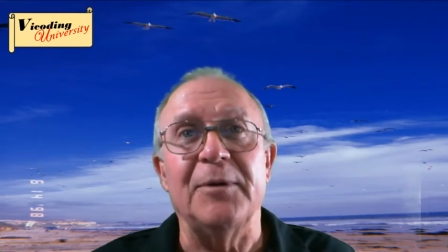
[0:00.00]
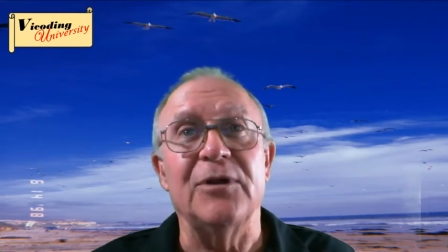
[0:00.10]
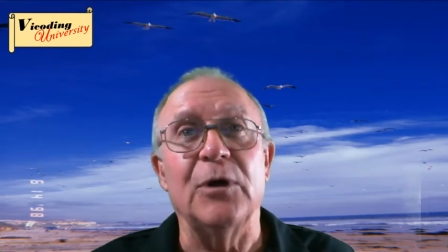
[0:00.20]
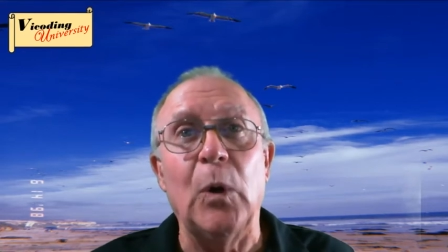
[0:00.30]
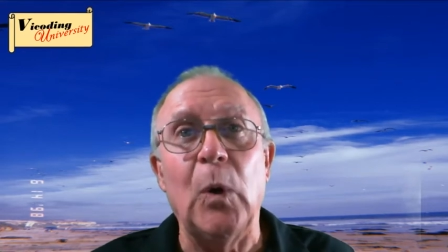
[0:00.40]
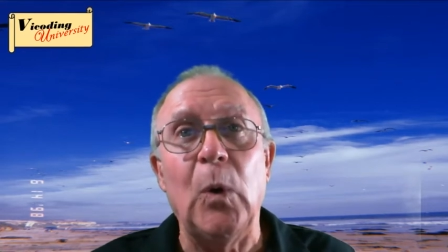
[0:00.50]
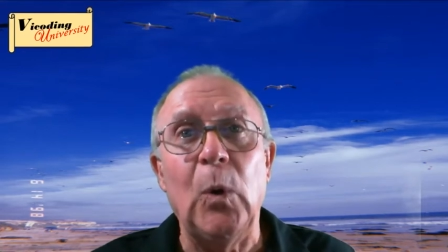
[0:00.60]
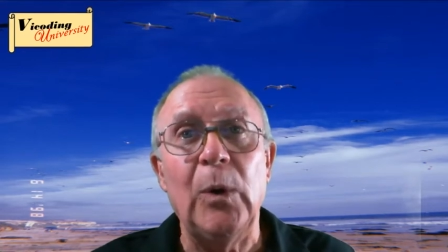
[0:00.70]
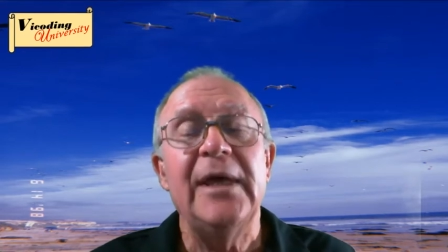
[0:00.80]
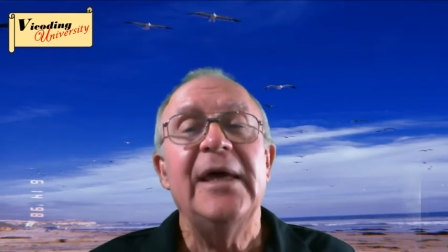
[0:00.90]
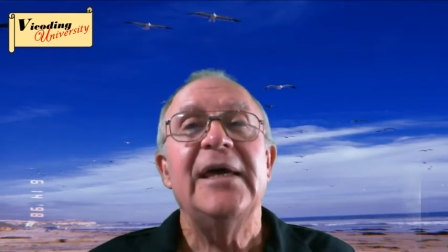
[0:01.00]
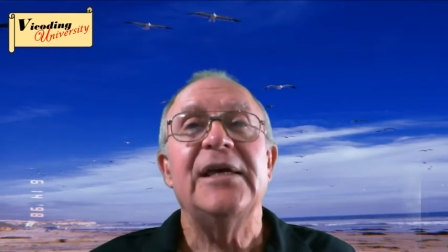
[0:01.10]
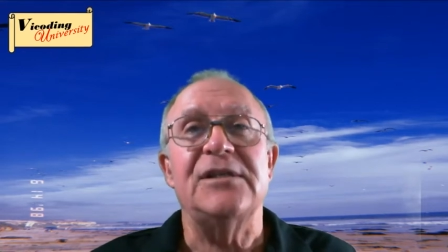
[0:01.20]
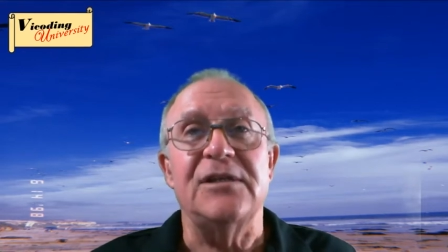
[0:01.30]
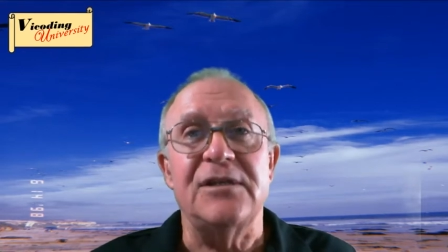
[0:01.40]
The goal is to
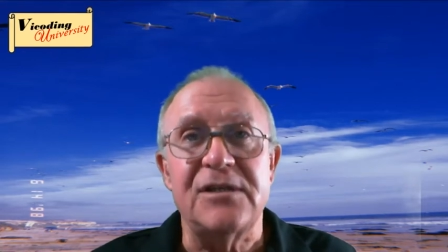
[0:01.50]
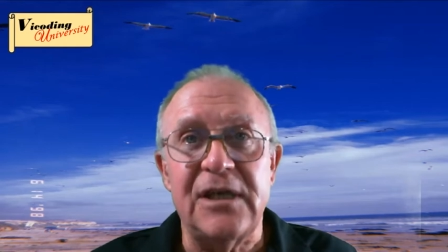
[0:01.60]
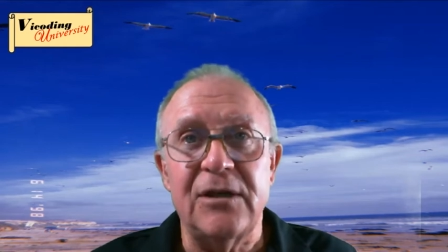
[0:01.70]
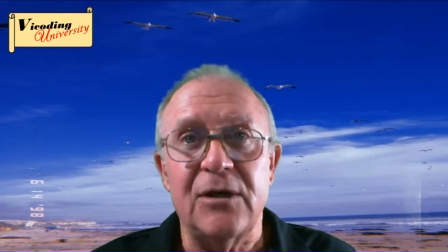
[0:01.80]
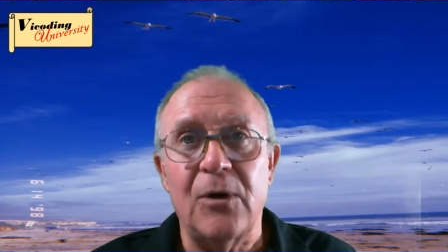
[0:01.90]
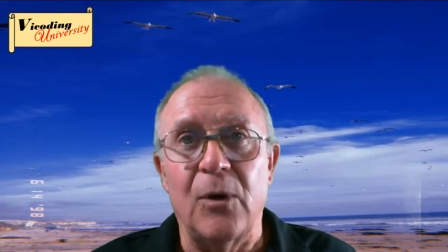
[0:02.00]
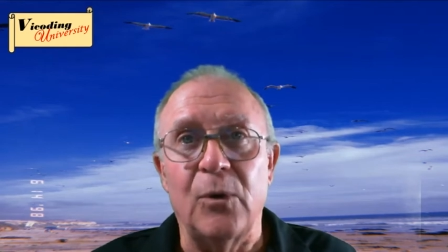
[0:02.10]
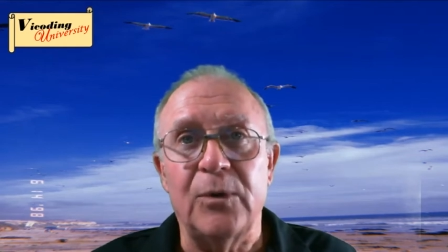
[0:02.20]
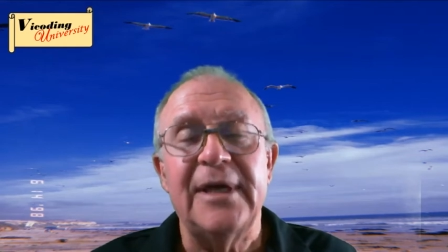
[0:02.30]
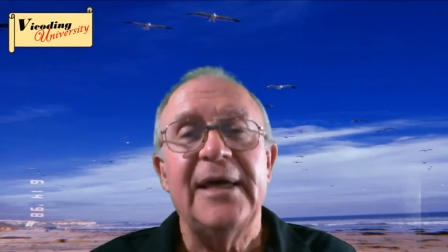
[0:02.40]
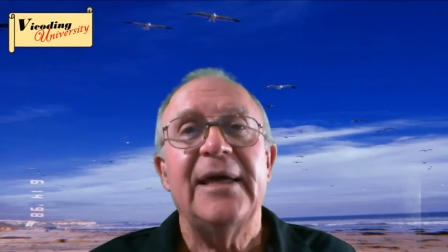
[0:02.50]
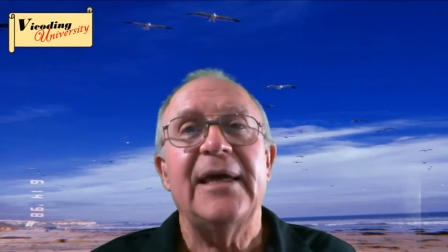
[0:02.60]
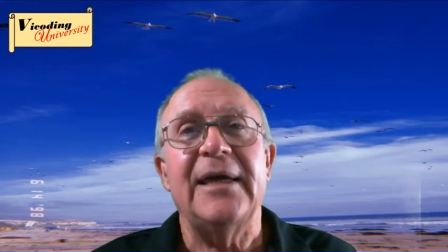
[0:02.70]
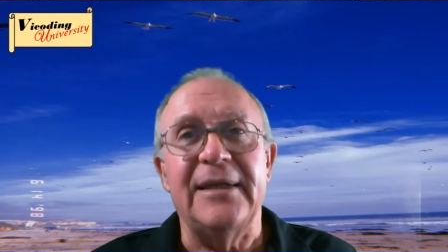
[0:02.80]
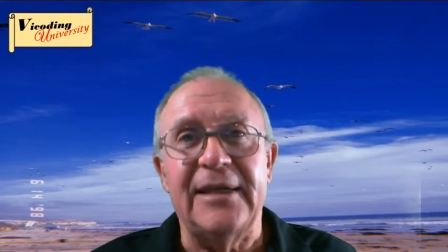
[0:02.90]
see the code
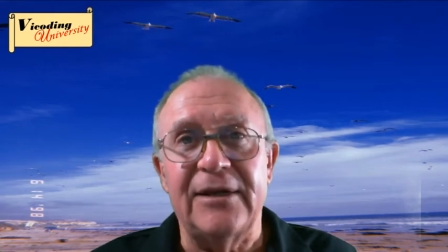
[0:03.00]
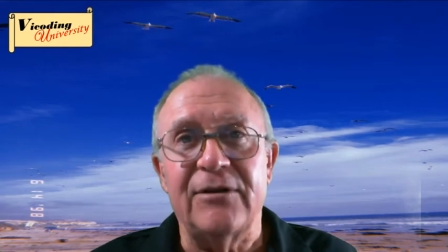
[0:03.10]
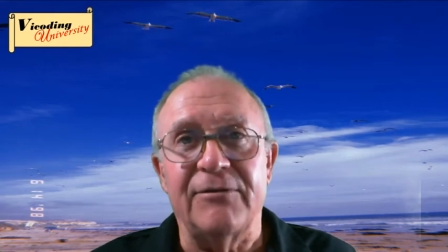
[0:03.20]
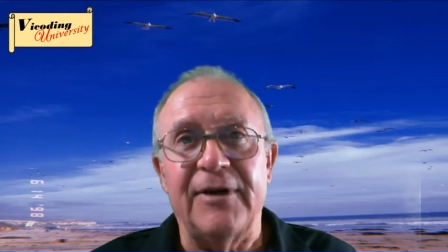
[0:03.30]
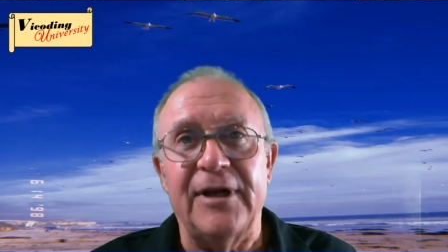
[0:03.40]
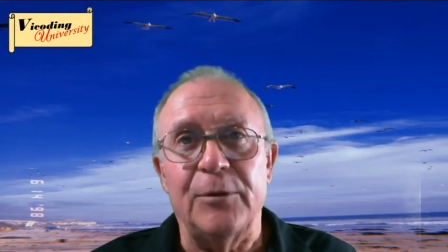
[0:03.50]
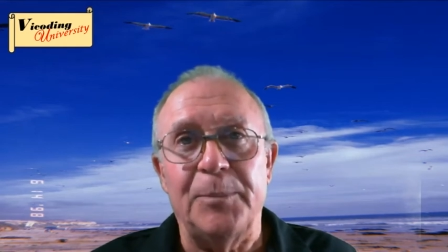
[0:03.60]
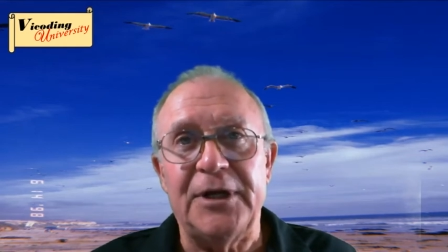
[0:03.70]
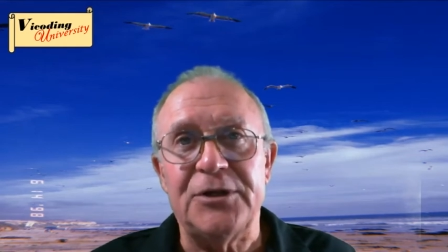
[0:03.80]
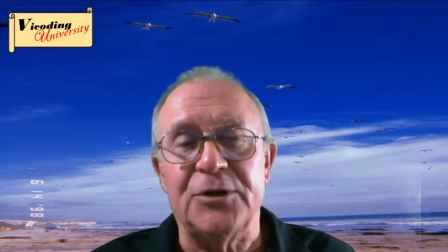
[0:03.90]
and get to the final picture.